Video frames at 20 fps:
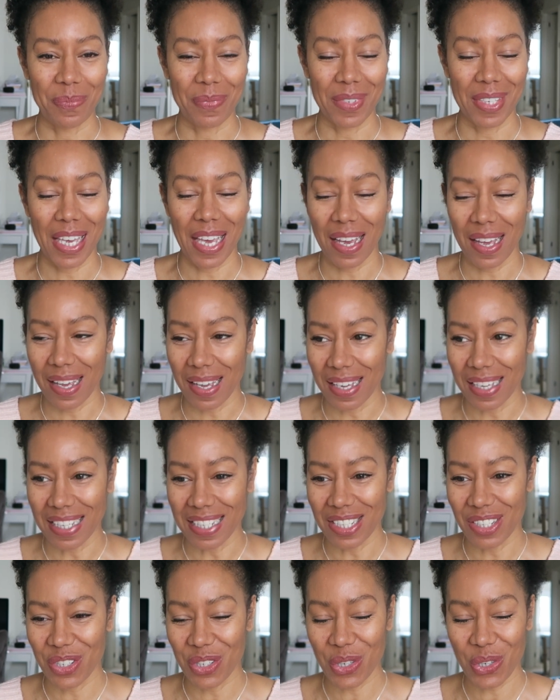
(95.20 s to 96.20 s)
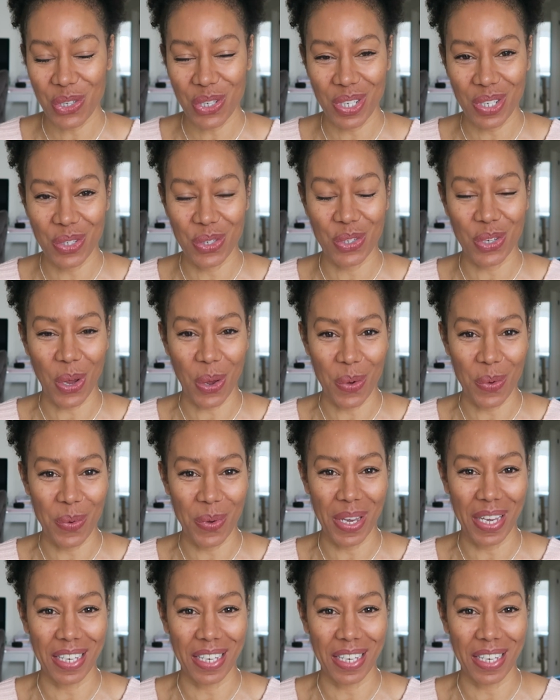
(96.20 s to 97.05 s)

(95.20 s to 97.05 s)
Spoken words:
yeah, it's just so